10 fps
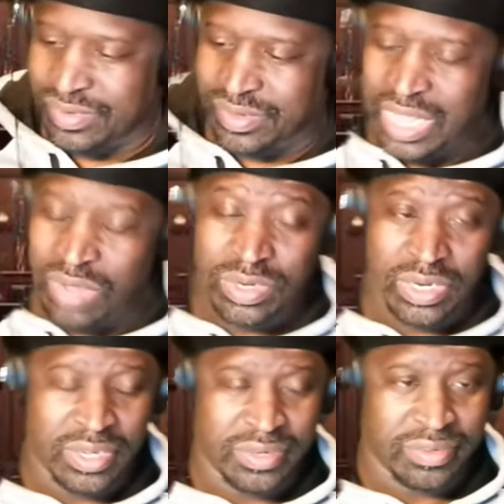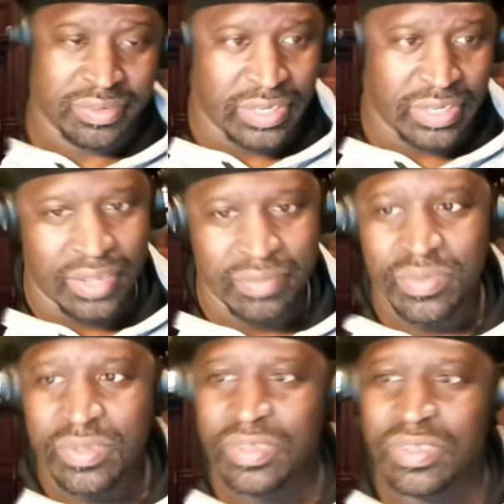I would love to see that.
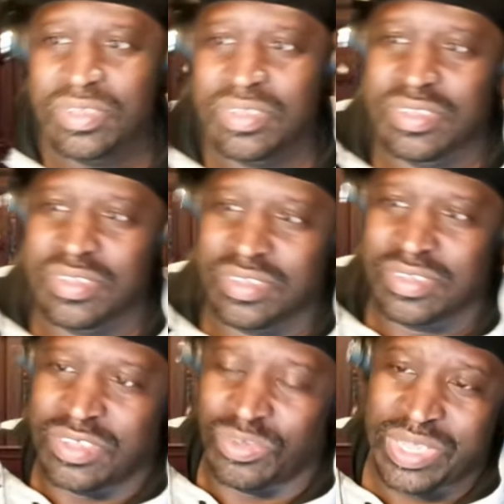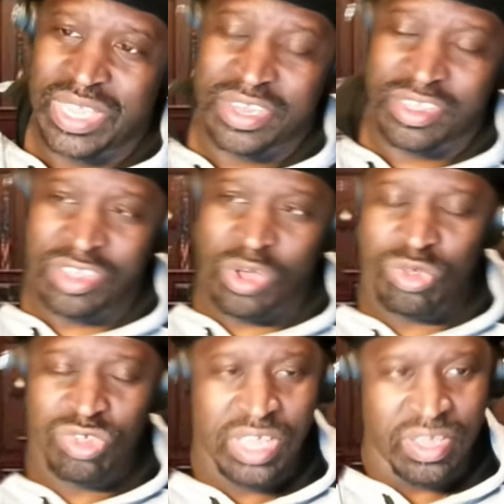Could we get a
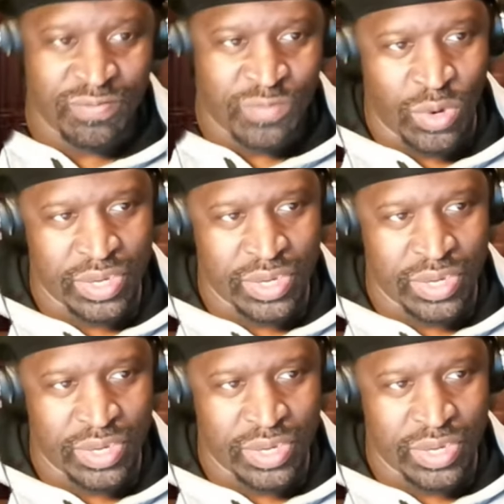Yoshi and forty